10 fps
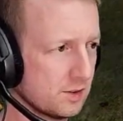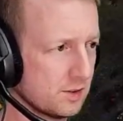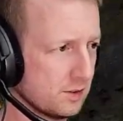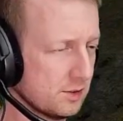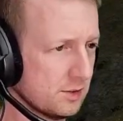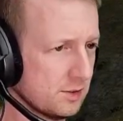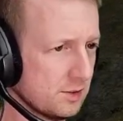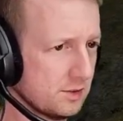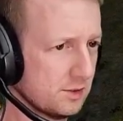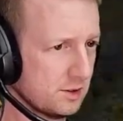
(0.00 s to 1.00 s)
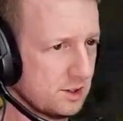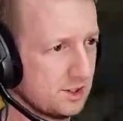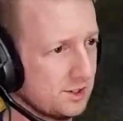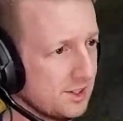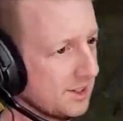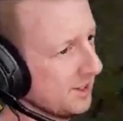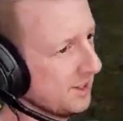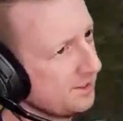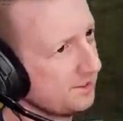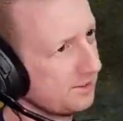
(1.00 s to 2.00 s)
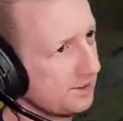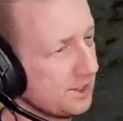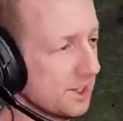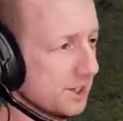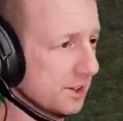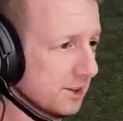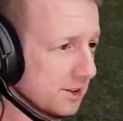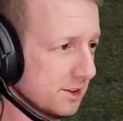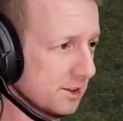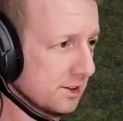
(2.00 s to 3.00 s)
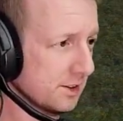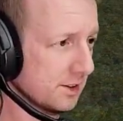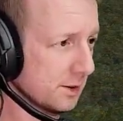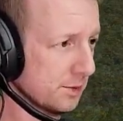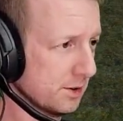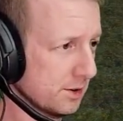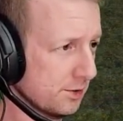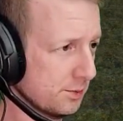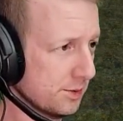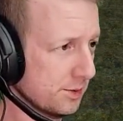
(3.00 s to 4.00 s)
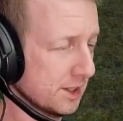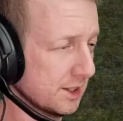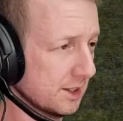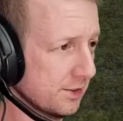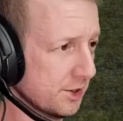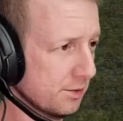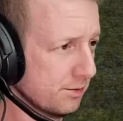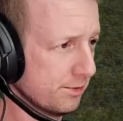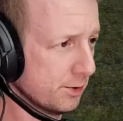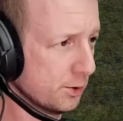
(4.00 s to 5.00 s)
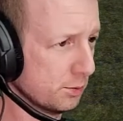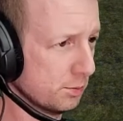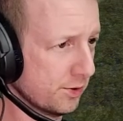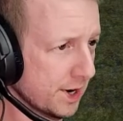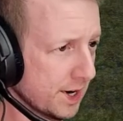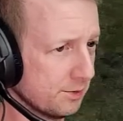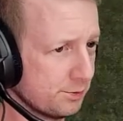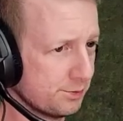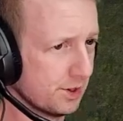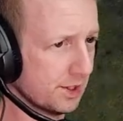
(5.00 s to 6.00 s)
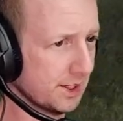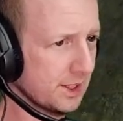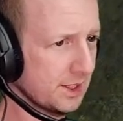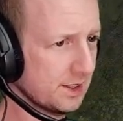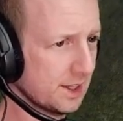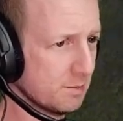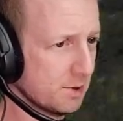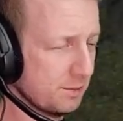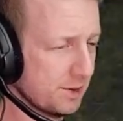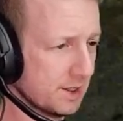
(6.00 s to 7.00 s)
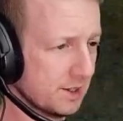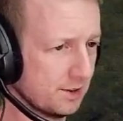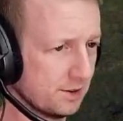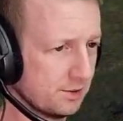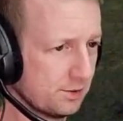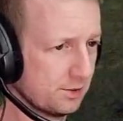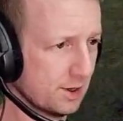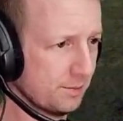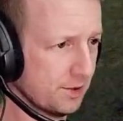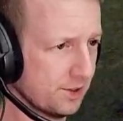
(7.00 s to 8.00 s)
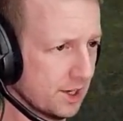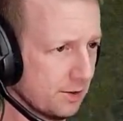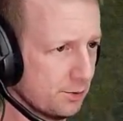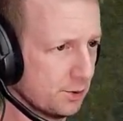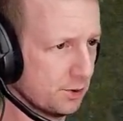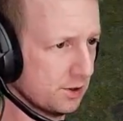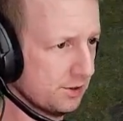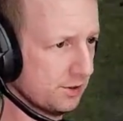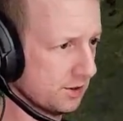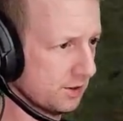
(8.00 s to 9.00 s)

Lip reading: Well, I don't know. The hippogriffs might be able to, if they don't all break and flee, they might be able to scrap this out for us.